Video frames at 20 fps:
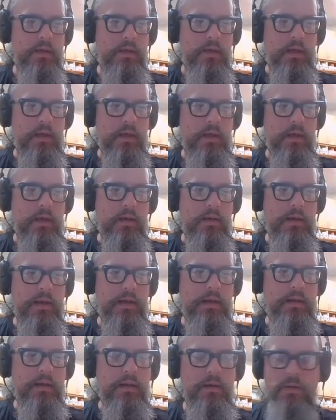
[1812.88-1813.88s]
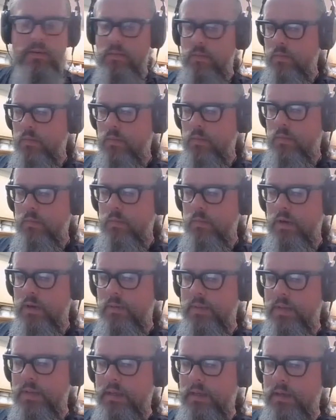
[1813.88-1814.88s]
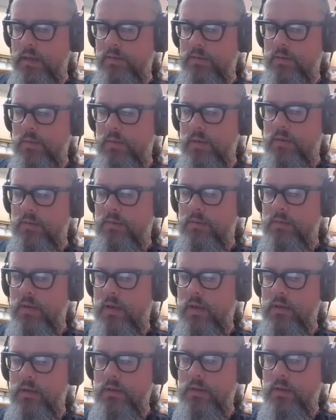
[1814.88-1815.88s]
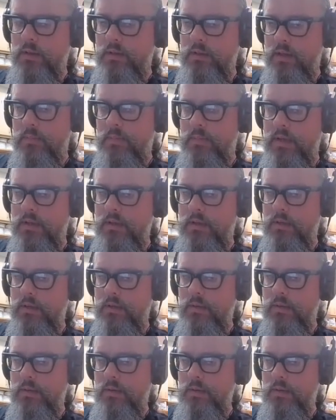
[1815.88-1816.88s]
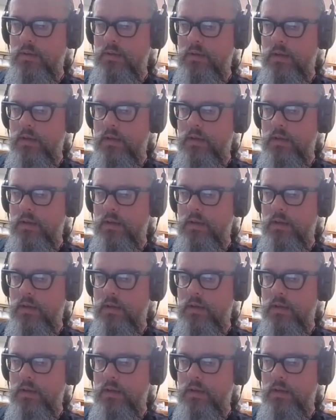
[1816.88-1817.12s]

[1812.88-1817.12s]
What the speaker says: I didn't know where to begin, so I looked up, I Googled